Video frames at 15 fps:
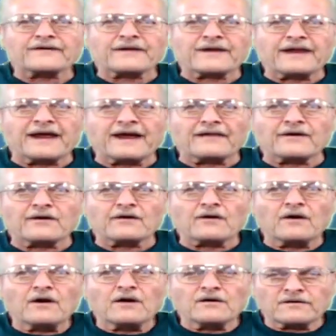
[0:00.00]
together
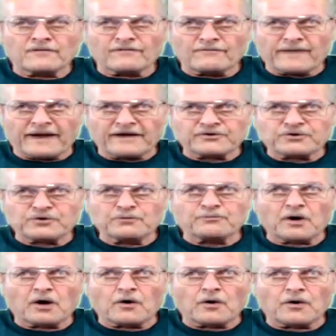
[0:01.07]
to make 2
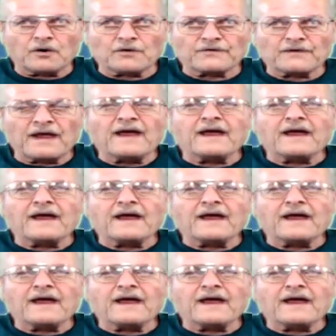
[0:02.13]
poles,